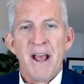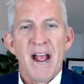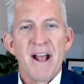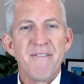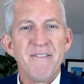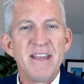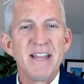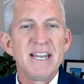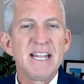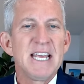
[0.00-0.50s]

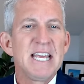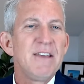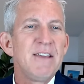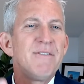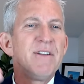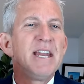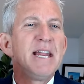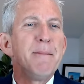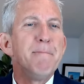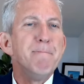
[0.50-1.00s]
And then
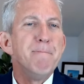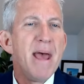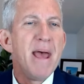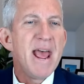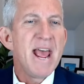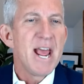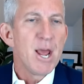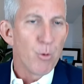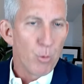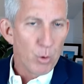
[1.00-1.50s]
even in
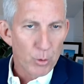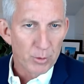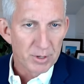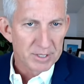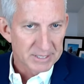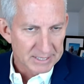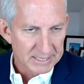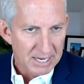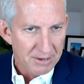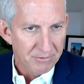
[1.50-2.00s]
May, we were
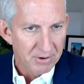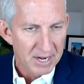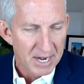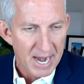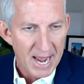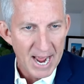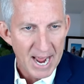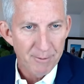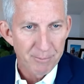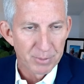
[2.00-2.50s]
at
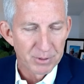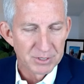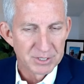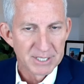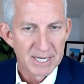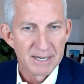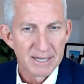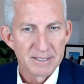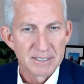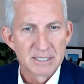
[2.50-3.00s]

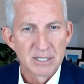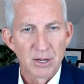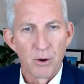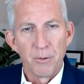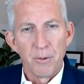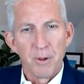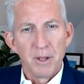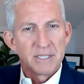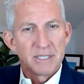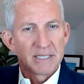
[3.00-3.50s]
7.5%.
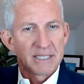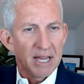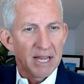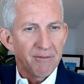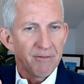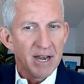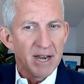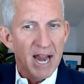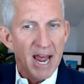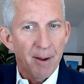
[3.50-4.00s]
So
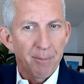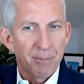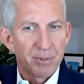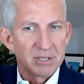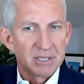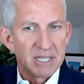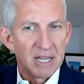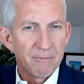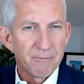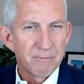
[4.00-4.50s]

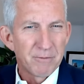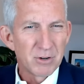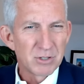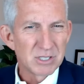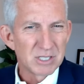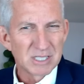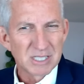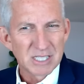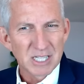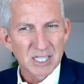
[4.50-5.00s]
7.5%
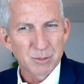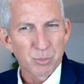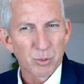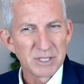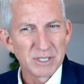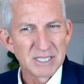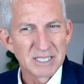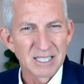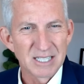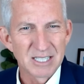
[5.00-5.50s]
versus
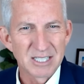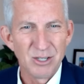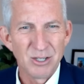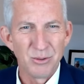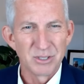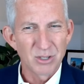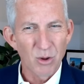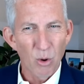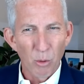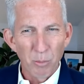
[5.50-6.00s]

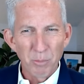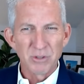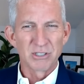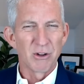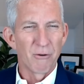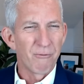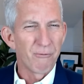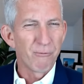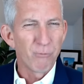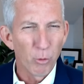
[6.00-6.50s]
6.62 is
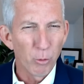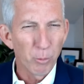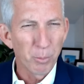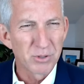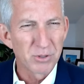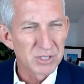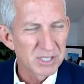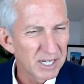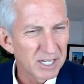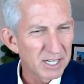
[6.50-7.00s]
almost a full
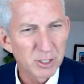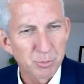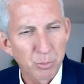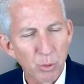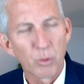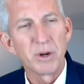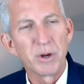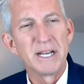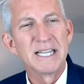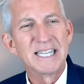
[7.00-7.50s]
percentage
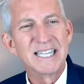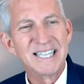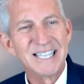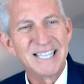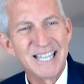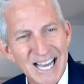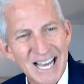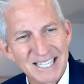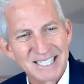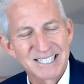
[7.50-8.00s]
point
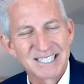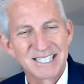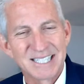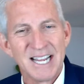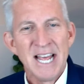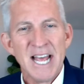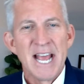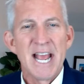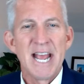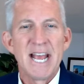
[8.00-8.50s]
less.
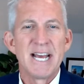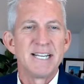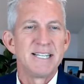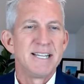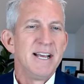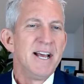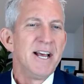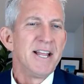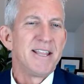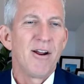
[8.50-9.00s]

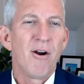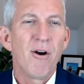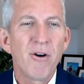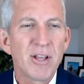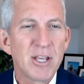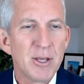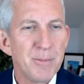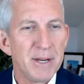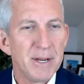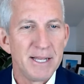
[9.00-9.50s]
And the
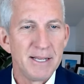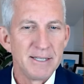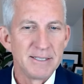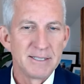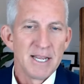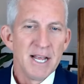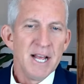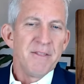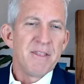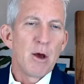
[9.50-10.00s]
argument
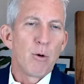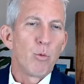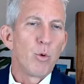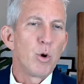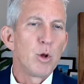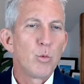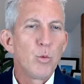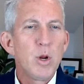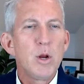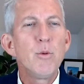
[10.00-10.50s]
is that
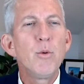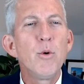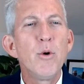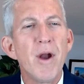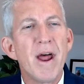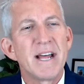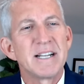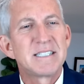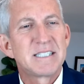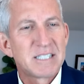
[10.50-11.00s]
when we
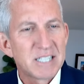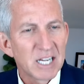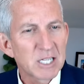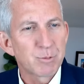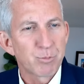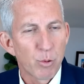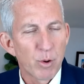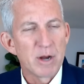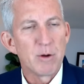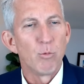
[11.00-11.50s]
were at
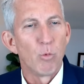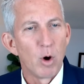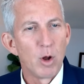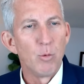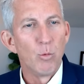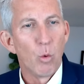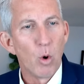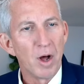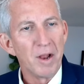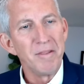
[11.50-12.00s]

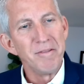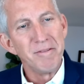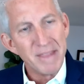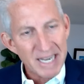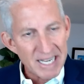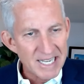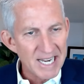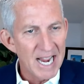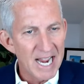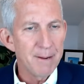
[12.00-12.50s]
6.11
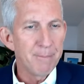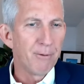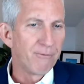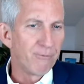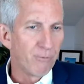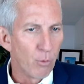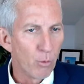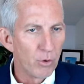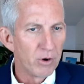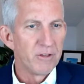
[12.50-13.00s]
the day
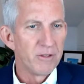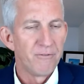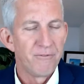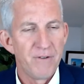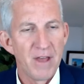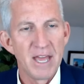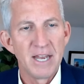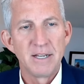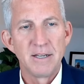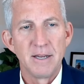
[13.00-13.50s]
before the
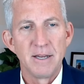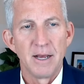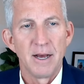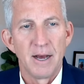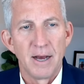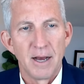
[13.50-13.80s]
Fed